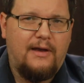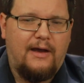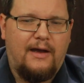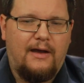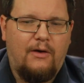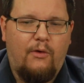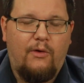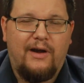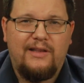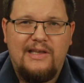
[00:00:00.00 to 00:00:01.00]
uh,
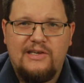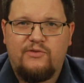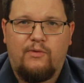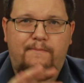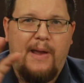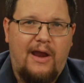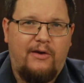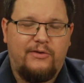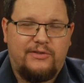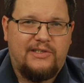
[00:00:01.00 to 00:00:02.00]
or at least
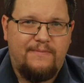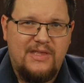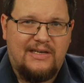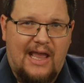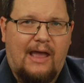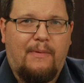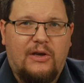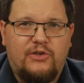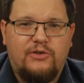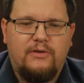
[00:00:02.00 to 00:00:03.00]
repair some of the
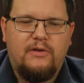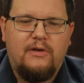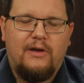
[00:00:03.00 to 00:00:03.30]
damage.